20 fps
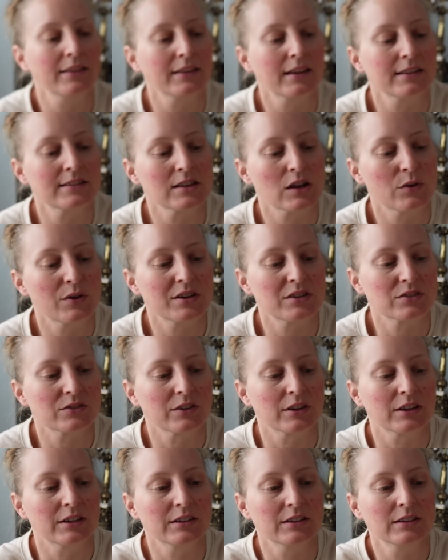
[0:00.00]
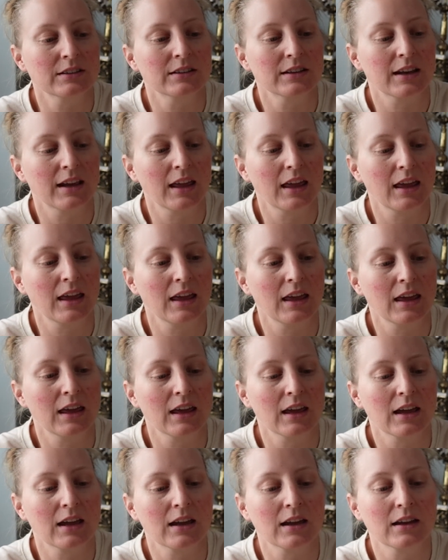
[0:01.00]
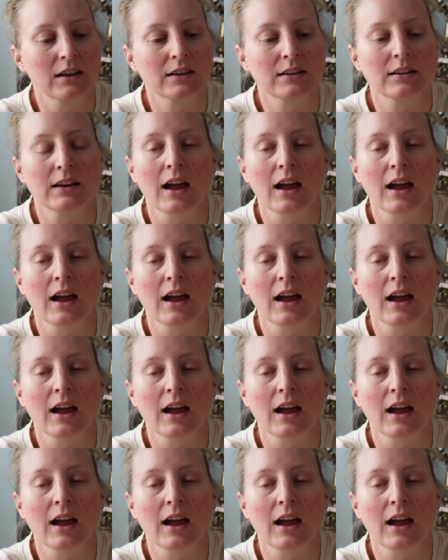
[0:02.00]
That's always fun. And